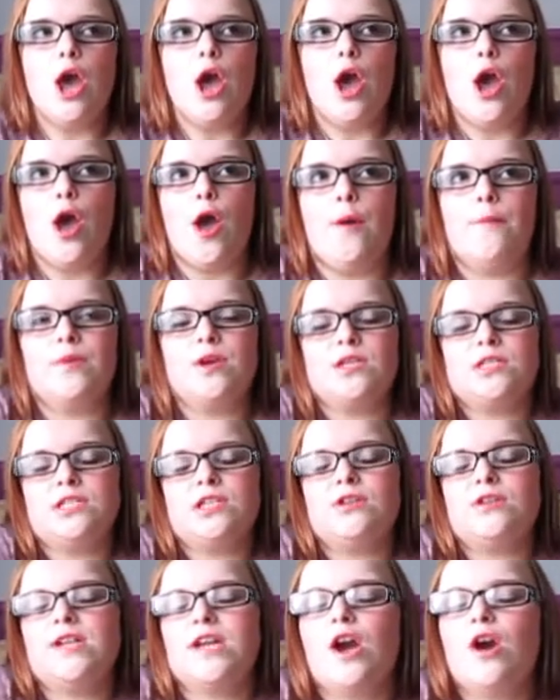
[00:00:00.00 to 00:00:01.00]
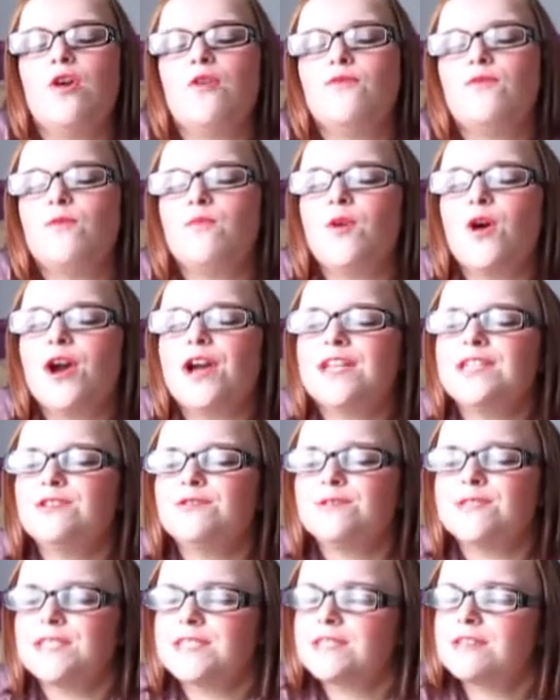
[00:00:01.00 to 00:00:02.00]
Because I don't get home from work until
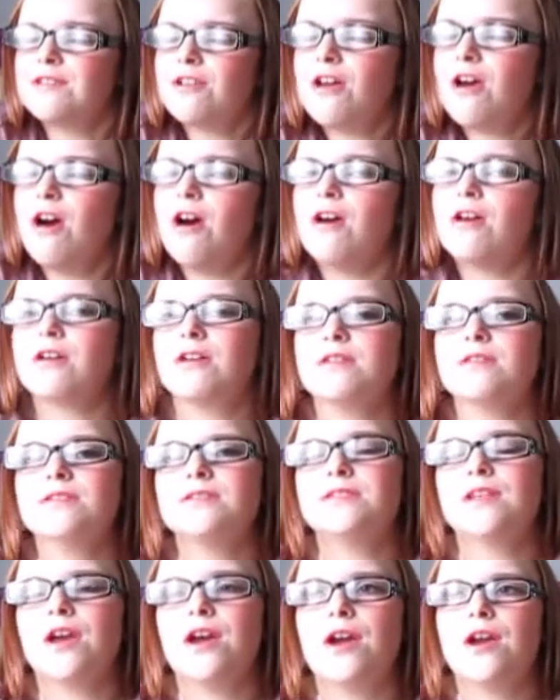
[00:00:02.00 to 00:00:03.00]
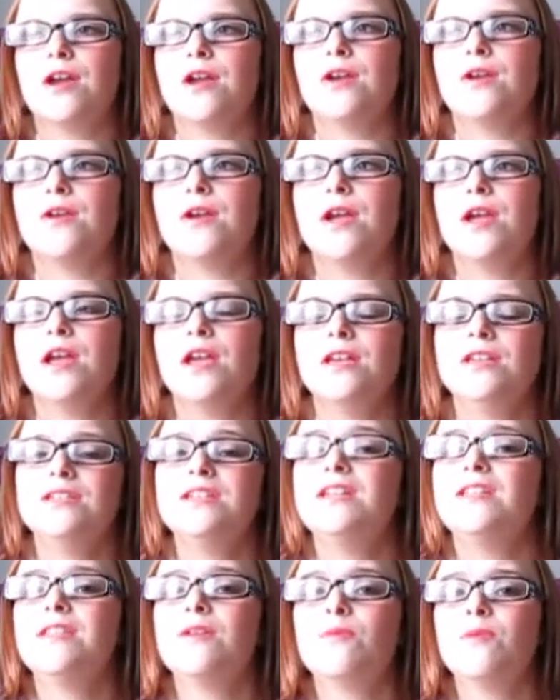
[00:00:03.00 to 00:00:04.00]
6 o'clock. So,
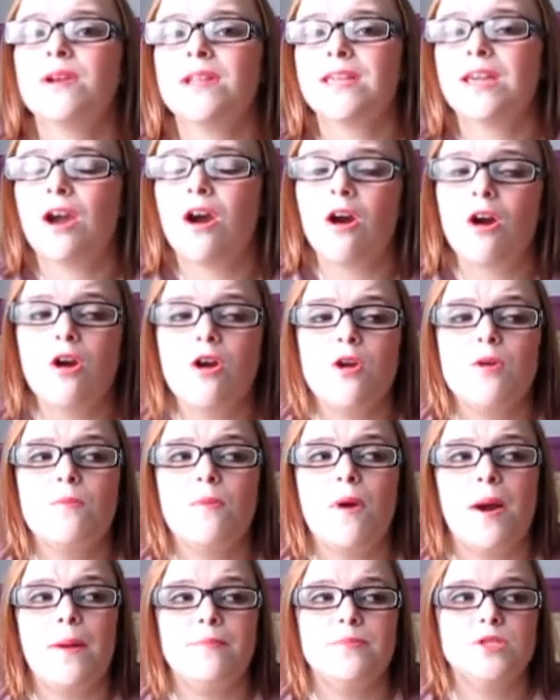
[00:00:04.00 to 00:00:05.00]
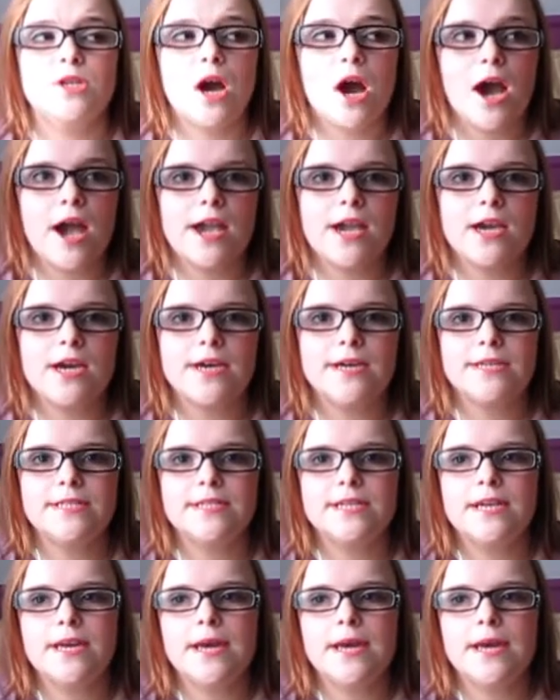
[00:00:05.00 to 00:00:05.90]
and then when I get home, I'm tired.